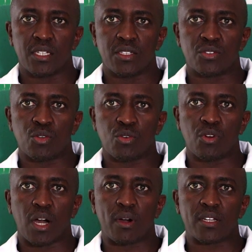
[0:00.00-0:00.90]
So
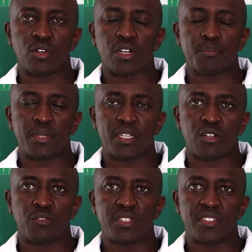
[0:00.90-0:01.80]
our topic
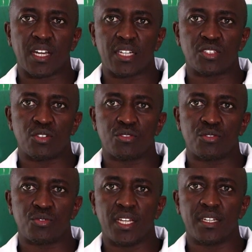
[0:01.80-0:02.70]
of discussion
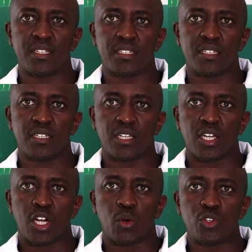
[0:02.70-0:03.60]
today
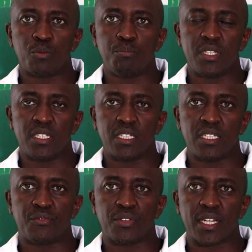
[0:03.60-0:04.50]
will be
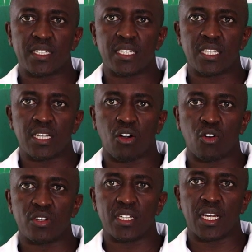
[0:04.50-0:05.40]
reflecting
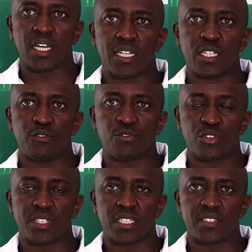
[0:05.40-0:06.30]
on
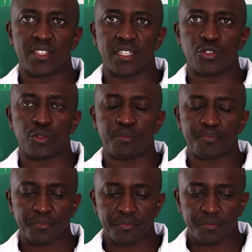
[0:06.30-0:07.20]
nephrotic syndrome.
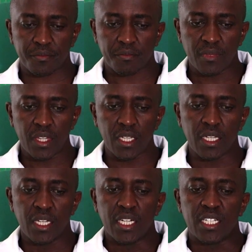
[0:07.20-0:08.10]

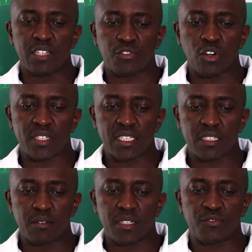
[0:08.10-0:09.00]

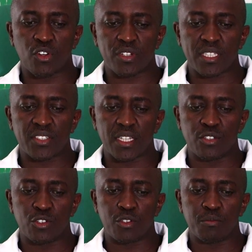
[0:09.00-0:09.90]
Nephrotic
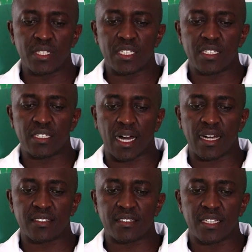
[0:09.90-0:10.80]
syndrome,
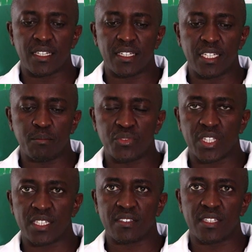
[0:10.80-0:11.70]
as the name
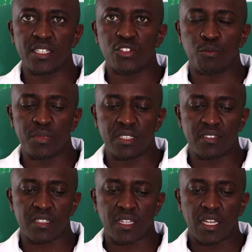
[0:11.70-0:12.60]
says, syndrome
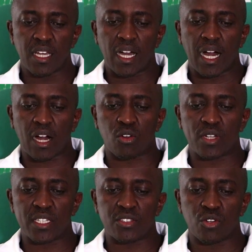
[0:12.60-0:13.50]
means a
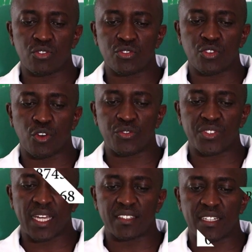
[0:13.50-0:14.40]
collection of
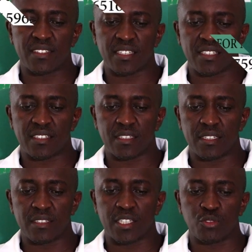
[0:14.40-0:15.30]
signs and
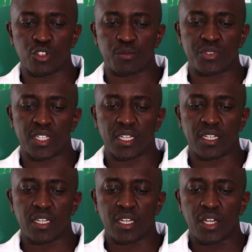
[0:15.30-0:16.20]
symptoms
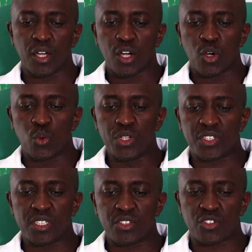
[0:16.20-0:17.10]

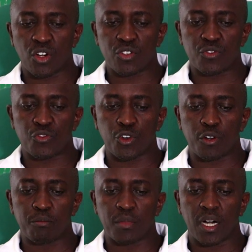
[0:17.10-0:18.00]
which result
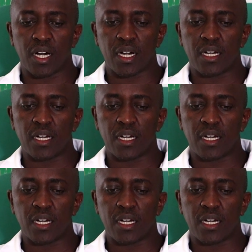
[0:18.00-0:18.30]
from